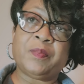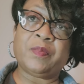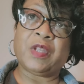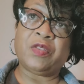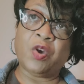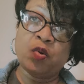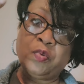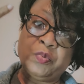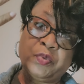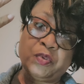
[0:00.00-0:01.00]

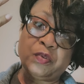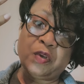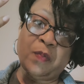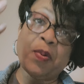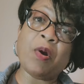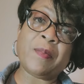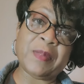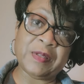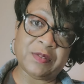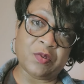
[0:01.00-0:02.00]
those
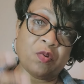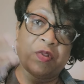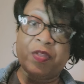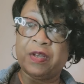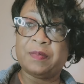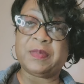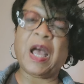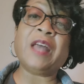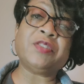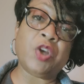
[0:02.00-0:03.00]
apartments or the
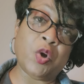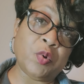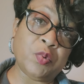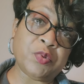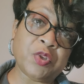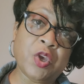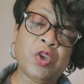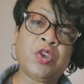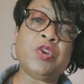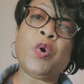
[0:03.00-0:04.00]
condos,
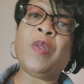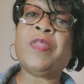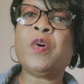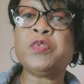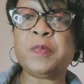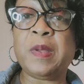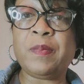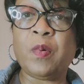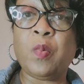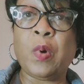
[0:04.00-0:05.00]
and those
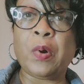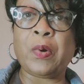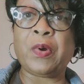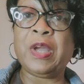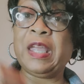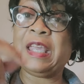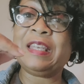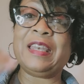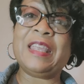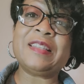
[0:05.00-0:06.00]
people were in
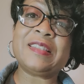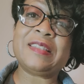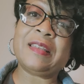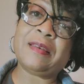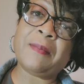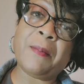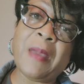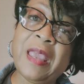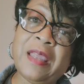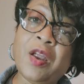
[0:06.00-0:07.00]
an instant
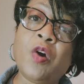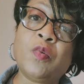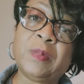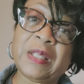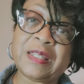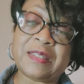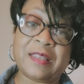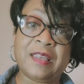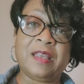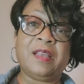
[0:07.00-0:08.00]
made homeless.
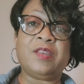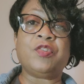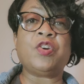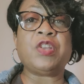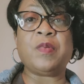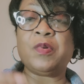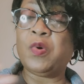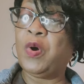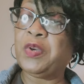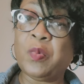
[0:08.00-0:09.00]
They were
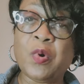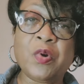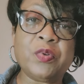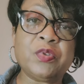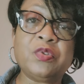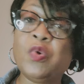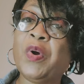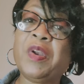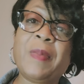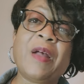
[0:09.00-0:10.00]
going to work,
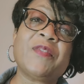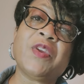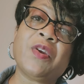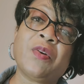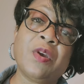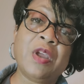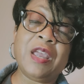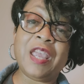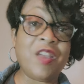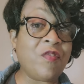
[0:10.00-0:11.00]
going about their
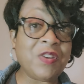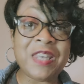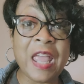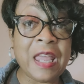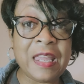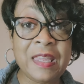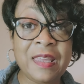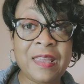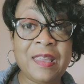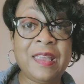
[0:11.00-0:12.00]
every day,
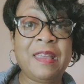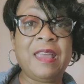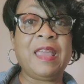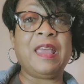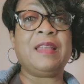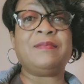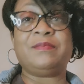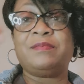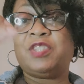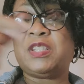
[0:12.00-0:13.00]
and
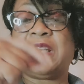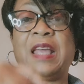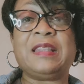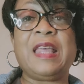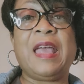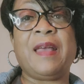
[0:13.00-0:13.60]
just like that.